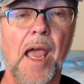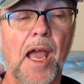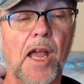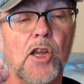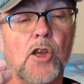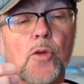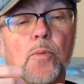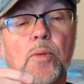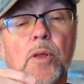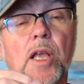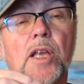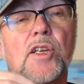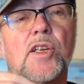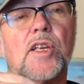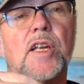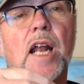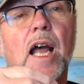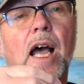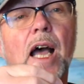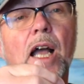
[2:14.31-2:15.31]
and you place
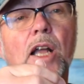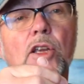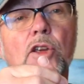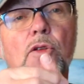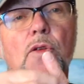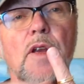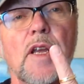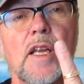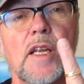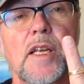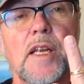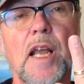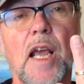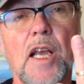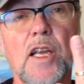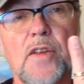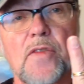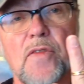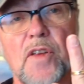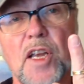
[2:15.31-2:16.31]
it on your
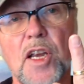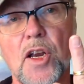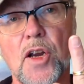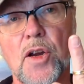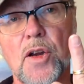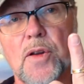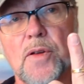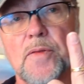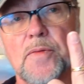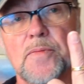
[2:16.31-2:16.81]
index finger.